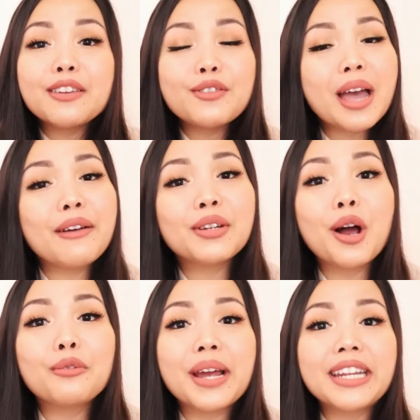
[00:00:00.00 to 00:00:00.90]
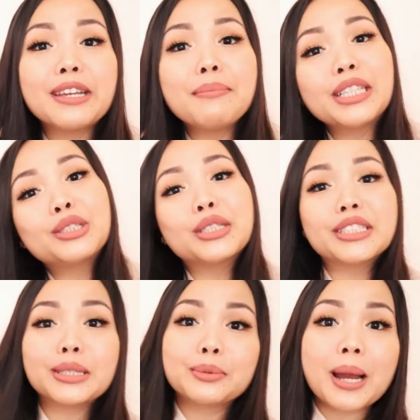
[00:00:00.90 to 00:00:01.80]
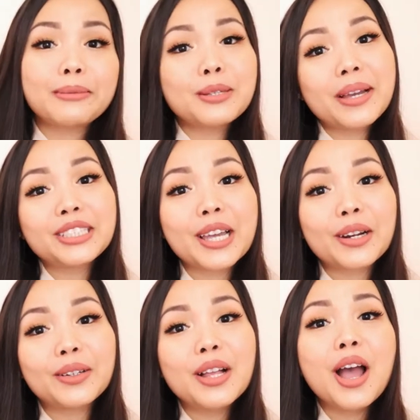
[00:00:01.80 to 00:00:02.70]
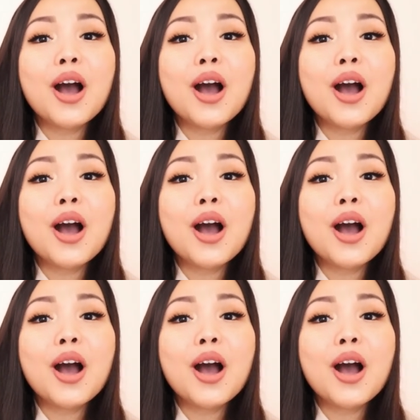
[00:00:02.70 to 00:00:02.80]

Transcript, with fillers: if you haven't already, make sure to subscribe to my channel.